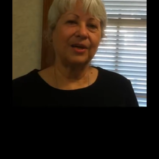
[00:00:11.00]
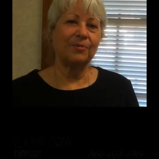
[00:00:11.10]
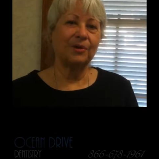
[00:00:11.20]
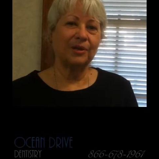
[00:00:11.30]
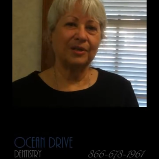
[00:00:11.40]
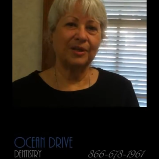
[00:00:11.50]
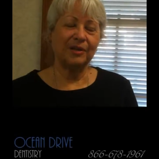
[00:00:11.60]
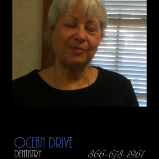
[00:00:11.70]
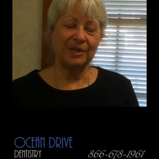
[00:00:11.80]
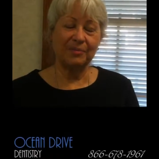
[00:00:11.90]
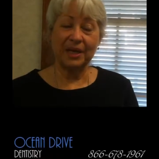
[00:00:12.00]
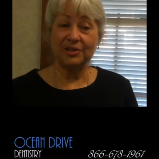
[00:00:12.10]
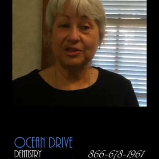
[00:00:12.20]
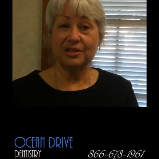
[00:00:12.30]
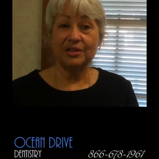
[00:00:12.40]
I, want, I have been a
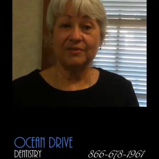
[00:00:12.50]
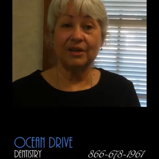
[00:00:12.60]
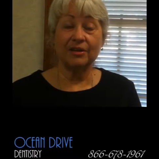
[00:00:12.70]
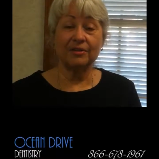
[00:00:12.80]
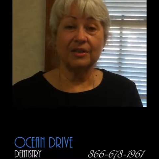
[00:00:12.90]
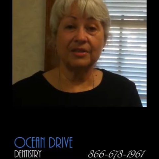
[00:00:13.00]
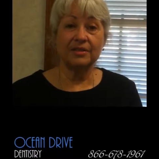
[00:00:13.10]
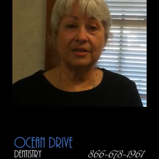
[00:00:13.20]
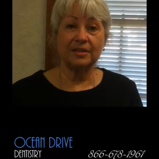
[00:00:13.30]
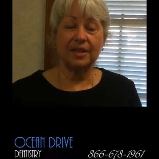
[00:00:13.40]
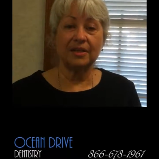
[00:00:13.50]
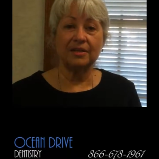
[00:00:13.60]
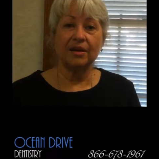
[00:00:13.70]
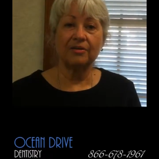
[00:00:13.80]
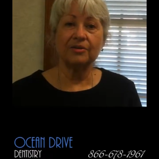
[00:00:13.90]
patient of Dr. Dickson and
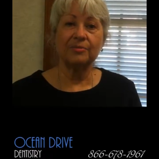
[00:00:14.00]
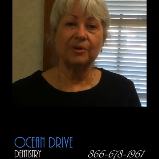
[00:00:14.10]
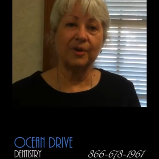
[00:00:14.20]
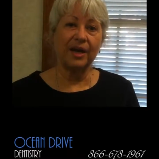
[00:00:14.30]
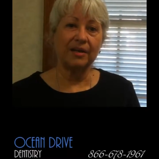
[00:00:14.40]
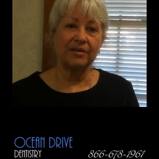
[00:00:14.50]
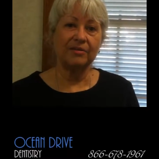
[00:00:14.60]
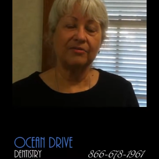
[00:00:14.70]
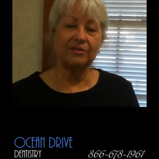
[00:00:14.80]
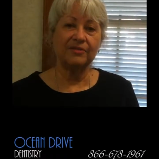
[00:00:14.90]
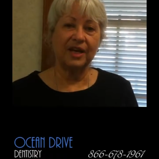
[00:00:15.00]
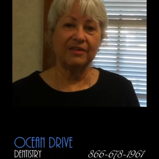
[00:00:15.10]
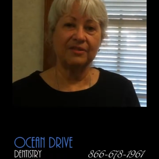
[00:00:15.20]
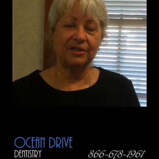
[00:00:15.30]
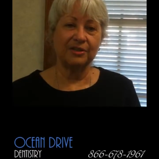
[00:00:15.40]
Dr. McCracken for five
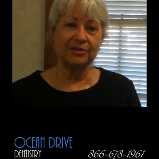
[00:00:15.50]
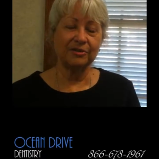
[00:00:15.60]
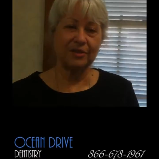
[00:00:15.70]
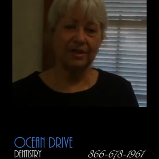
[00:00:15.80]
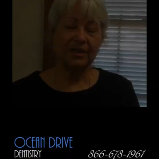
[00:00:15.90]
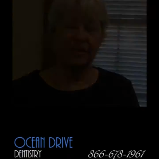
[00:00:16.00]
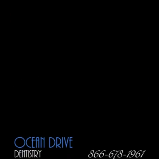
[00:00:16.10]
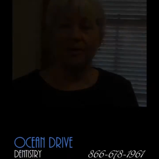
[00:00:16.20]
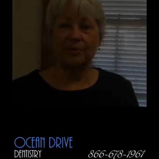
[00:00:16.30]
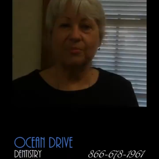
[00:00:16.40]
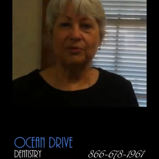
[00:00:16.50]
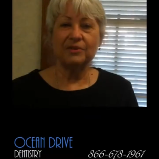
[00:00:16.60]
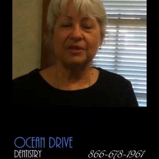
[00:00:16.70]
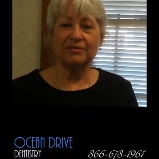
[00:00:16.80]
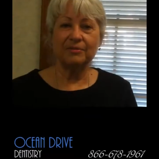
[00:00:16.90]
years. Uh, we moved
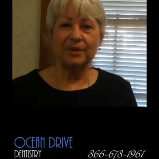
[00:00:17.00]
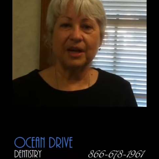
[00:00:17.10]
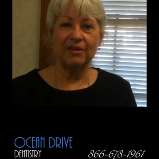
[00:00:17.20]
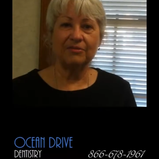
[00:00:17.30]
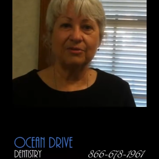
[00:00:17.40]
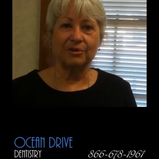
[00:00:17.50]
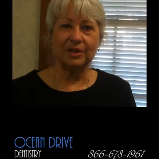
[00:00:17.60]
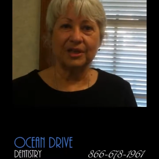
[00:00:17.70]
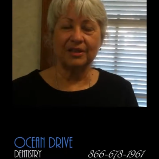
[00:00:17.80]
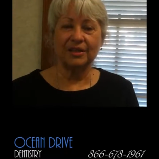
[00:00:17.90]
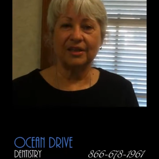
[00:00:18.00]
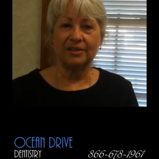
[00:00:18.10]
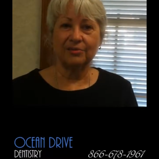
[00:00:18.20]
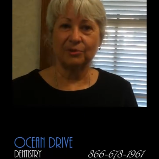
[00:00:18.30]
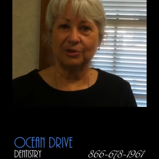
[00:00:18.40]
here from California, and
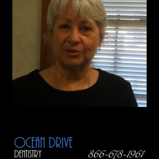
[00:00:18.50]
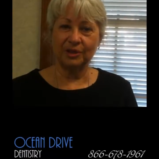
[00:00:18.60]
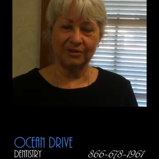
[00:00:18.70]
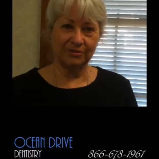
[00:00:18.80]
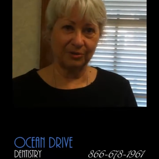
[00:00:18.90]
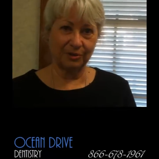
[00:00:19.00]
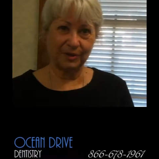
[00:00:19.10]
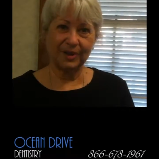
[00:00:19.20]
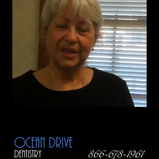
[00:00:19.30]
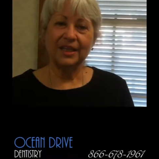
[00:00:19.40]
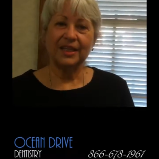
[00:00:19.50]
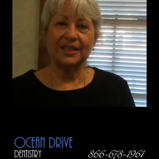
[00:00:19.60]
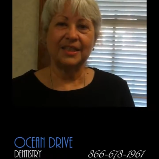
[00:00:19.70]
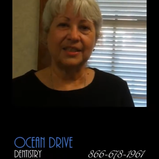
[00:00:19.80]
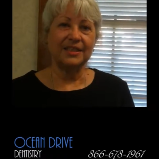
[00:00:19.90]
we're looking for a
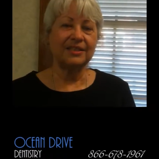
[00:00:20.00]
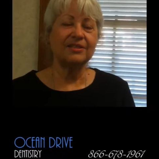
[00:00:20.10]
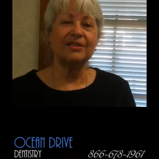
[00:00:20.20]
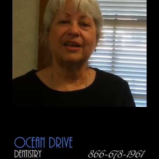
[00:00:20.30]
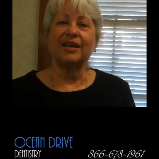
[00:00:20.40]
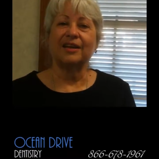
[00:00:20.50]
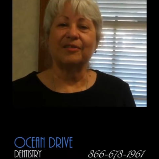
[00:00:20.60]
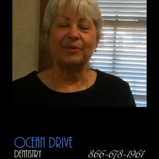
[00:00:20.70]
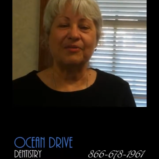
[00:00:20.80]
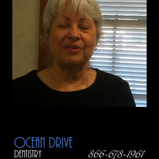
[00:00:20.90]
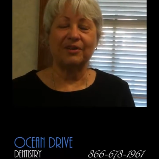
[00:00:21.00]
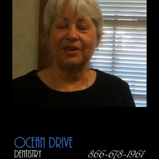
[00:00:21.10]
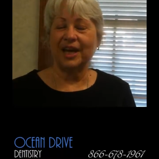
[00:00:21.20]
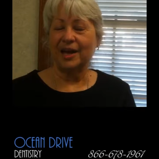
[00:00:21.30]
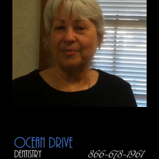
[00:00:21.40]
dentist, and have been
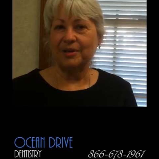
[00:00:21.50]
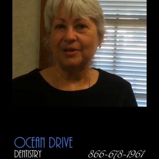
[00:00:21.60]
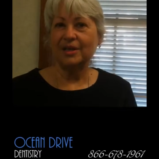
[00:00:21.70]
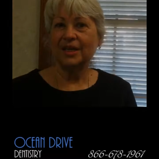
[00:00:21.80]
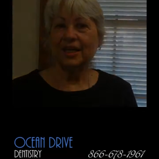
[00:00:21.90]
very happy.